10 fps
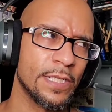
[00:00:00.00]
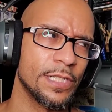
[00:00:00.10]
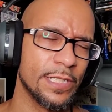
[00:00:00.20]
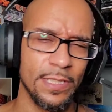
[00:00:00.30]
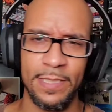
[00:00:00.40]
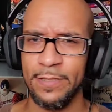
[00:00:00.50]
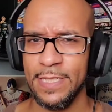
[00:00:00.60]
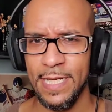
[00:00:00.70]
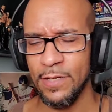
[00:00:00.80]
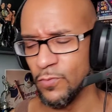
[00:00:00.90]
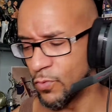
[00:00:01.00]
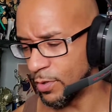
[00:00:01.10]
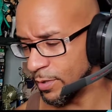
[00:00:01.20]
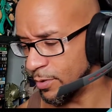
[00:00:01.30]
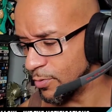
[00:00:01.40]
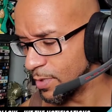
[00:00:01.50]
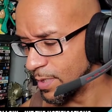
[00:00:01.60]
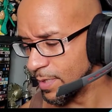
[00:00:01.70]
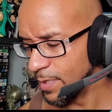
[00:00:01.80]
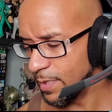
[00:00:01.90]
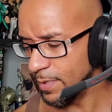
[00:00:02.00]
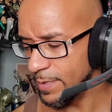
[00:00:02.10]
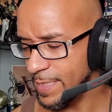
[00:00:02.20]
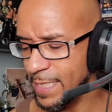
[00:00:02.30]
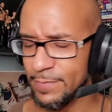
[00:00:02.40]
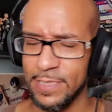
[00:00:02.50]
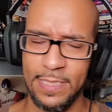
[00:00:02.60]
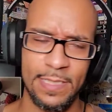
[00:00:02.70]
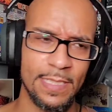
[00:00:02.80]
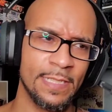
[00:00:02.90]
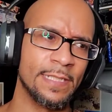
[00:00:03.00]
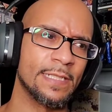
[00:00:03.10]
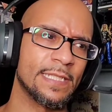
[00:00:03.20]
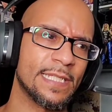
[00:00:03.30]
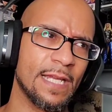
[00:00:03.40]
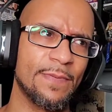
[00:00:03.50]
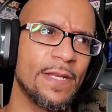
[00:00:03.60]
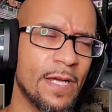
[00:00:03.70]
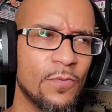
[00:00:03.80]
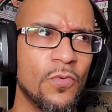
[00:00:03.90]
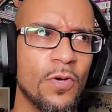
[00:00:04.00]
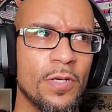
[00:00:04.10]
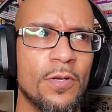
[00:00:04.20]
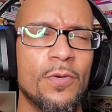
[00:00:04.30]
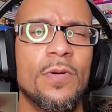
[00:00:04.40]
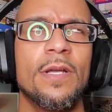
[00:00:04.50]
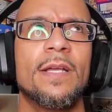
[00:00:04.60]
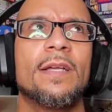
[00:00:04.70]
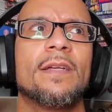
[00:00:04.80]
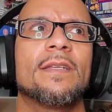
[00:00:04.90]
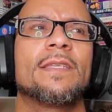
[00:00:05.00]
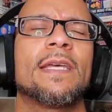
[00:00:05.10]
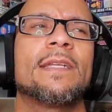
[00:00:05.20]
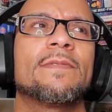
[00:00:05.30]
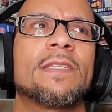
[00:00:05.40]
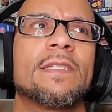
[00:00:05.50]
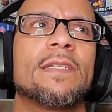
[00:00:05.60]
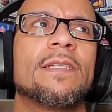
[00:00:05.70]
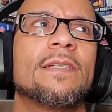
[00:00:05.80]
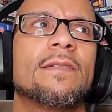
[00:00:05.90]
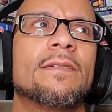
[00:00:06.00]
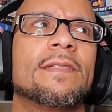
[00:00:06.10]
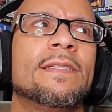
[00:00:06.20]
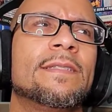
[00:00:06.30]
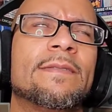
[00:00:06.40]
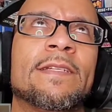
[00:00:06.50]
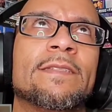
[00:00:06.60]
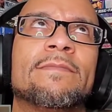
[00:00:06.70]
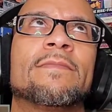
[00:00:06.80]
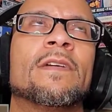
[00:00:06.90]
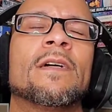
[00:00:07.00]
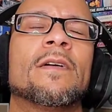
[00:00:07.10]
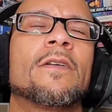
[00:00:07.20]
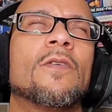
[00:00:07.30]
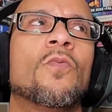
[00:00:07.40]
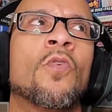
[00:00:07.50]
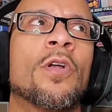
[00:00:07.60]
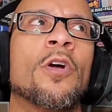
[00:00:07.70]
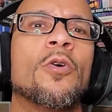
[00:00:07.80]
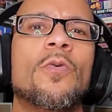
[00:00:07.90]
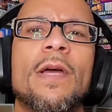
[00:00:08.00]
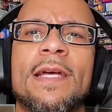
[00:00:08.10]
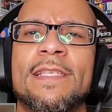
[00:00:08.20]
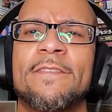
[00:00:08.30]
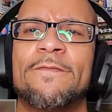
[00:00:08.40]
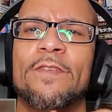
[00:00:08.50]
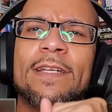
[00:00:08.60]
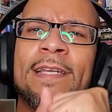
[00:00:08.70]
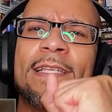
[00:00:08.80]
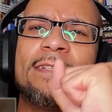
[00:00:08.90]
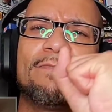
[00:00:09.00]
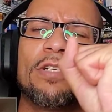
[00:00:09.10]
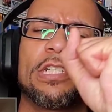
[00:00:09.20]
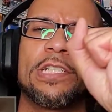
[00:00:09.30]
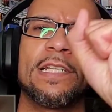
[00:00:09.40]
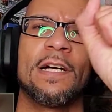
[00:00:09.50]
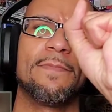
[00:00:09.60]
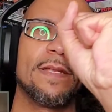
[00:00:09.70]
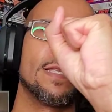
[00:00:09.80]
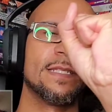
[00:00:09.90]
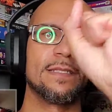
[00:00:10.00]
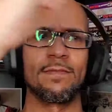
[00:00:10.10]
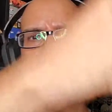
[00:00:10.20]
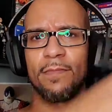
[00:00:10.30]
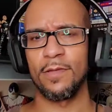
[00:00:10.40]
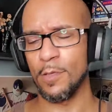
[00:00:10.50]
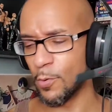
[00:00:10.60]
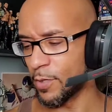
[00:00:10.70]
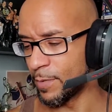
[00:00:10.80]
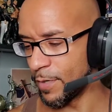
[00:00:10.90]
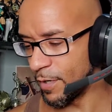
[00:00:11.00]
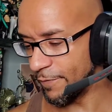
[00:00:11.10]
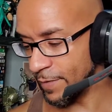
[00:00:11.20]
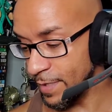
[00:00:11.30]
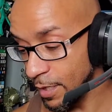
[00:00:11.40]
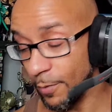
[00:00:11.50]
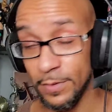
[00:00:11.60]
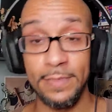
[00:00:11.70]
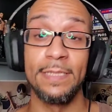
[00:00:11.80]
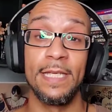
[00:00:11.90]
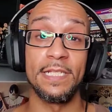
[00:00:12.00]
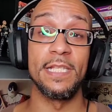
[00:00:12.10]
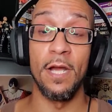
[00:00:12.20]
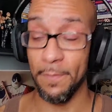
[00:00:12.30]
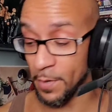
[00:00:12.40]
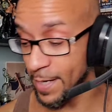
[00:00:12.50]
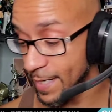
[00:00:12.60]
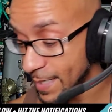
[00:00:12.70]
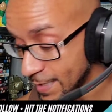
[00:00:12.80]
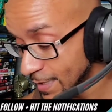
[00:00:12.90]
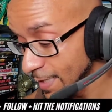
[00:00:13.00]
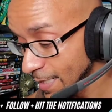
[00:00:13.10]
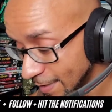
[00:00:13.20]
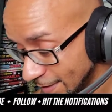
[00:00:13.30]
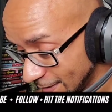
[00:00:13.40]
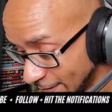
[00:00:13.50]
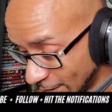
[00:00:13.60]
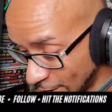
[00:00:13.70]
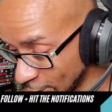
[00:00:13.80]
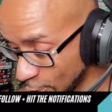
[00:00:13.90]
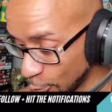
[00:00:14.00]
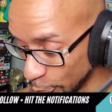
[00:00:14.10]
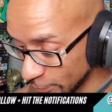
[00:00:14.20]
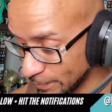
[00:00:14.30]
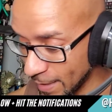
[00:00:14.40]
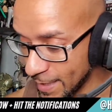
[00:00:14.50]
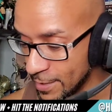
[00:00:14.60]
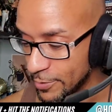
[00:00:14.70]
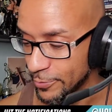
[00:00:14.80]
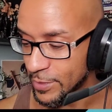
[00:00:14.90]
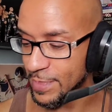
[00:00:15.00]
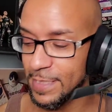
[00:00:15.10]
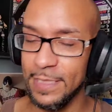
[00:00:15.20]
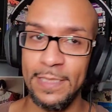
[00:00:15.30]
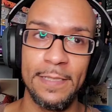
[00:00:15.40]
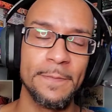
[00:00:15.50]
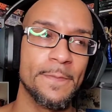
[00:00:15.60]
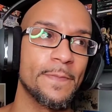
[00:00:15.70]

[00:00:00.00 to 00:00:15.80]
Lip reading: Sanjay Dutt. They're attacking Wardlow. Sanam Singh is stepping on Wardlow. Sanam Singh, Wardlow has his foot and he's pushing it up and he's throwing him off, and he gets the upper hand, and then a cool spot, and you seen